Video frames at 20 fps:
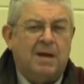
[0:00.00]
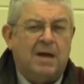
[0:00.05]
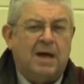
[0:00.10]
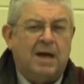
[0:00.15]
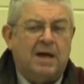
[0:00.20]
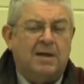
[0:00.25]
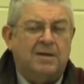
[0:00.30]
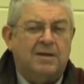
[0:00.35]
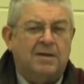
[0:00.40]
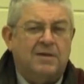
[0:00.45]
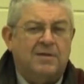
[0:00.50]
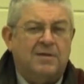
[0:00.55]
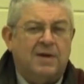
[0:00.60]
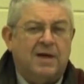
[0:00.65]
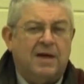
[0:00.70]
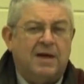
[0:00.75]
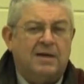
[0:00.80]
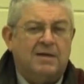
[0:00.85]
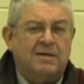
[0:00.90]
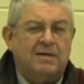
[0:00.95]
and
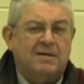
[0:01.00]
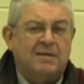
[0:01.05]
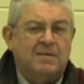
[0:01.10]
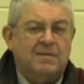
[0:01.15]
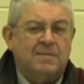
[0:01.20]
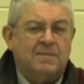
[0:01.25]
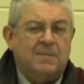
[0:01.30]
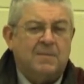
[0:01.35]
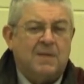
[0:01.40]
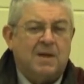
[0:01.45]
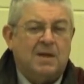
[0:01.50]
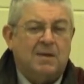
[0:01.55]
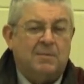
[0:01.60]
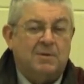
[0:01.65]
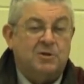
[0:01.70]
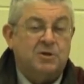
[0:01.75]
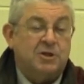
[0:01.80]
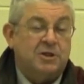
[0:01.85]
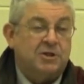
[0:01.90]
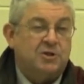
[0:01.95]
that, I
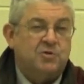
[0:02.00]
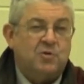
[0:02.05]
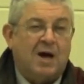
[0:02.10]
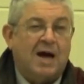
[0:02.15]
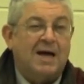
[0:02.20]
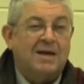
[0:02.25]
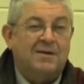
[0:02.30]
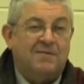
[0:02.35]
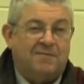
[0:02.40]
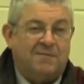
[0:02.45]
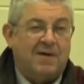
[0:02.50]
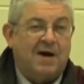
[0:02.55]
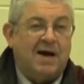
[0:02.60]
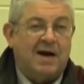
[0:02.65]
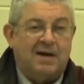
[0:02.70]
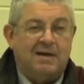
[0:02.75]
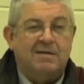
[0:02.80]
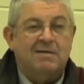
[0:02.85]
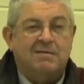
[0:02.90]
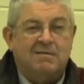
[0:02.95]
mean, she had tried to
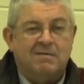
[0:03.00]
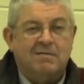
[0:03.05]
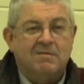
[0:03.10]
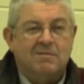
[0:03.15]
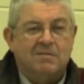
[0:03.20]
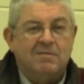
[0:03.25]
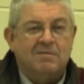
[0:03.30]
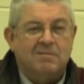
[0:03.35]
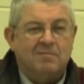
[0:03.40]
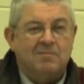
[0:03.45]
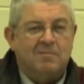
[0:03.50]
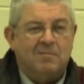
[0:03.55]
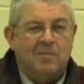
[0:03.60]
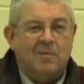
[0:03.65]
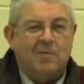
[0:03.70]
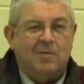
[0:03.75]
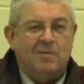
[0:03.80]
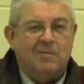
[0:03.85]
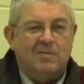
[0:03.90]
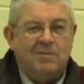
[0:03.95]
find
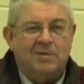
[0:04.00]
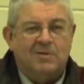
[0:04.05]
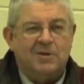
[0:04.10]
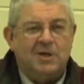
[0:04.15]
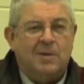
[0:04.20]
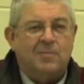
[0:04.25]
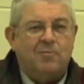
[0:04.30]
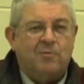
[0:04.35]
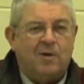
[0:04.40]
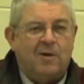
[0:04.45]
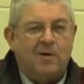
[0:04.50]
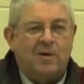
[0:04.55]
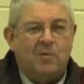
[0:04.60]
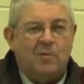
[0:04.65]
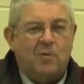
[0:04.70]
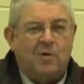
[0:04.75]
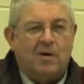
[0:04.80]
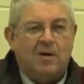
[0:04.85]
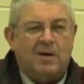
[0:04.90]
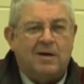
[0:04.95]

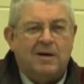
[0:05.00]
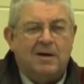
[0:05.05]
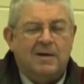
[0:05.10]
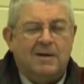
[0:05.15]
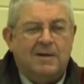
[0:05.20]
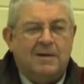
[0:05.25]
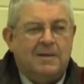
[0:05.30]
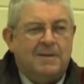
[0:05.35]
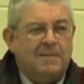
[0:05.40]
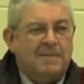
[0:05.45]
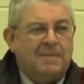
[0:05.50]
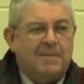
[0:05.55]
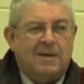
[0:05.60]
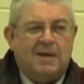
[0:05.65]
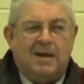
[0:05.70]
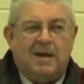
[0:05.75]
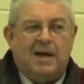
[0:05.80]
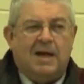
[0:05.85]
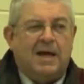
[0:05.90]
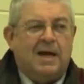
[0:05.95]
temporary work,
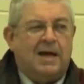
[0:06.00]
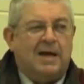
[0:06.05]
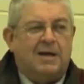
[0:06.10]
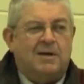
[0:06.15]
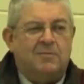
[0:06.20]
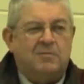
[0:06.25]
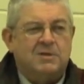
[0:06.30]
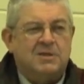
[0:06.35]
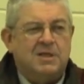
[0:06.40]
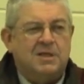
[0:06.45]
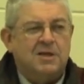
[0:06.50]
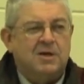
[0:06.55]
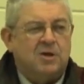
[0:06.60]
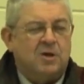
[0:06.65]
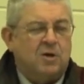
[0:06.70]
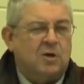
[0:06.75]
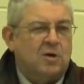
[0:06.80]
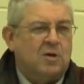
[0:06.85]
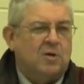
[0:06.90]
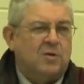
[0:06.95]
and it was clear
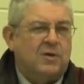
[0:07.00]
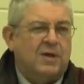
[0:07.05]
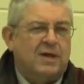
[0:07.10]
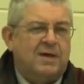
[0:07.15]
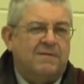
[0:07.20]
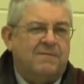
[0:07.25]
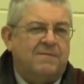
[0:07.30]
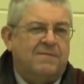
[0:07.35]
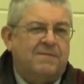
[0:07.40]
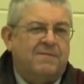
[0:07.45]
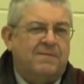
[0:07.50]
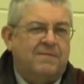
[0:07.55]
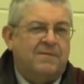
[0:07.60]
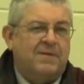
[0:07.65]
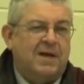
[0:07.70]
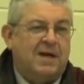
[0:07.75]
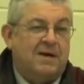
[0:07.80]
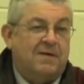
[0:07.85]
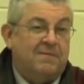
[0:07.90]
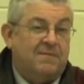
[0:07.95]
to her
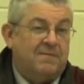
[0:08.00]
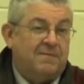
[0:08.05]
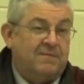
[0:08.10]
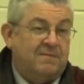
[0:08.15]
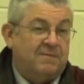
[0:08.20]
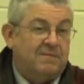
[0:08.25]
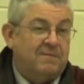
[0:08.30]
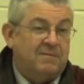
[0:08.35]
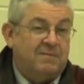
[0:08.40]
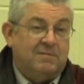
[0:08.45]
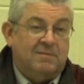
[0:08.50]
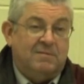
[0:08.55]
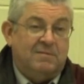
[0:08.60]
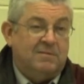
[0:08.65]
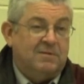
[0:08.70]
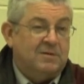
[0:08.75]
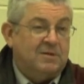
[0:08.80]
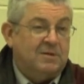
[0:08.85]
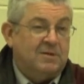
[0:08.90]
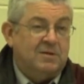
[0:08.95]
that if
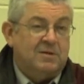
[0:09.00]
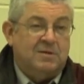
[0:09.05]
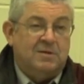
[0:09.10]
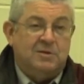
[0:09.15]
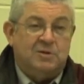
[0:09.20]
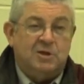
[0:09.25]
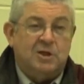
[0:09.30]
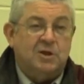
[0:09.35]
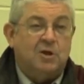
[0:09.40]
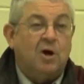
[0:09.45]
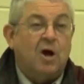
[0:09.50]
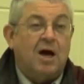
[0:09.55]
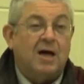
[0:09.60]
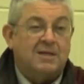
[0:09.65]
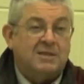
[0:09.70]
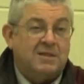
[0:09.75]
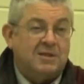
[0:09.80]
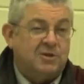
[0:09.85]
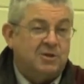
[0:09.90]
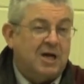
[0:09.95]
she
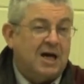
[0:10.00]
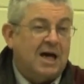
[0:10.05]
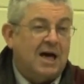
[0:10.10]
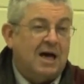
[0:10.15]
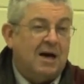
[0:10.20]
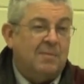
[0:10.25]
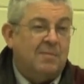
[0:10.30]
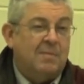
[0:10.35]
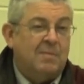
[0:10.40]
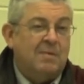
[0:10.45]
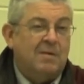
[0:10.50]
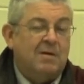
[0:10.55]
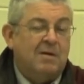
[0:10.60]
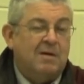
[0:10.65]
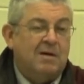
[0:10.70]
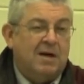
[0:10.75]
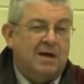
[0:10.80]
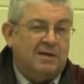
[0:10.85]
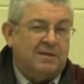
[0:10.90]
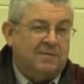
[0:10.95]
lost the job
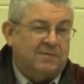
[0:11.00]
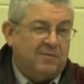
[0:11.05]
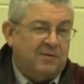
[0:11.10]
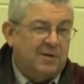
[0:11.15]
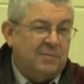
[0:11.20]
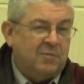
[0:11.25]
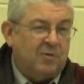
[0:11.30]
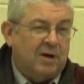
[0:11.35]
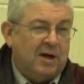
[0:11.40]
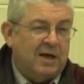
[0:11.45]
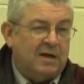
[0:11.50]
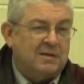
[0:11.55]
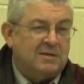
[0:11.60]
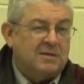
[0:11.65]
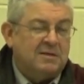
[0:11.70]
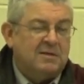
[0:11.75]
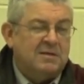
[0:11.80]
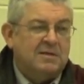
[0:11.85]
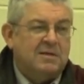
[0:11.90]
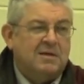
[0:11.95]
at the Free
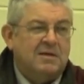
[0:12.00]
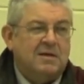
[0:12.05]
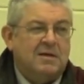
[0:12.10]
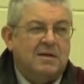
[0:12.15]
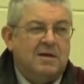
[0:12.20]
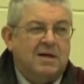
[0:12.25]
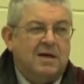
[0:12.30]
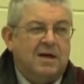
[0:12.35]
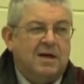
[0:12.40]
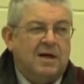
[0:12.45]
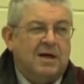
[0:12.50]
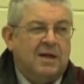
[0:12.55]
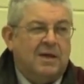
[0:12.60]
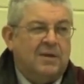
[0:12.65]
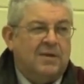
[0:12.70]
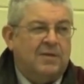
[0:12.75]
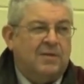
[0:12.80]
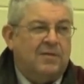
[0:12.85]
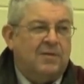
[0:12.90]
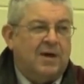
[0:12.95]
Press,
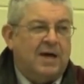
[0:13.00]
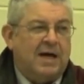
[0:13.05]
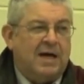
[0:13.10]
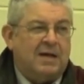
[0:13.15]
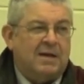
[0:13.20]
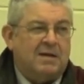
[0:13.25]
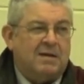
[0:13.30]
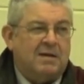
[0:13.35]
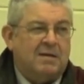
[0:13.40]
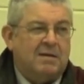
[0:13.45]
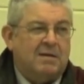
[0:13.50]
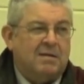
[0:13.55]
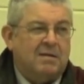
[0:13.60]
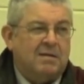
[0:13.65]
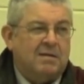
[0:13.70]
that